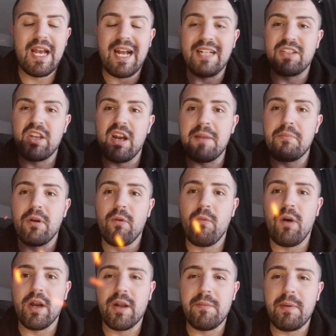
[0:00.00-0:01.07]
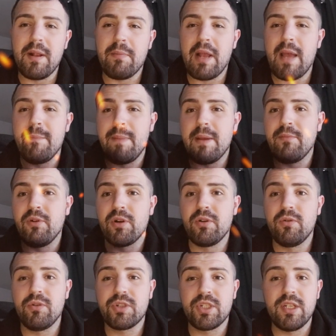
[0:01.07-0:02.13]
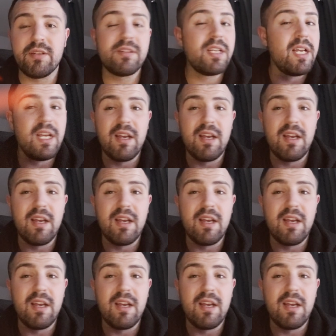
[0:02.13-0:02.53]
And turning point 1, I would play a bit more cautious.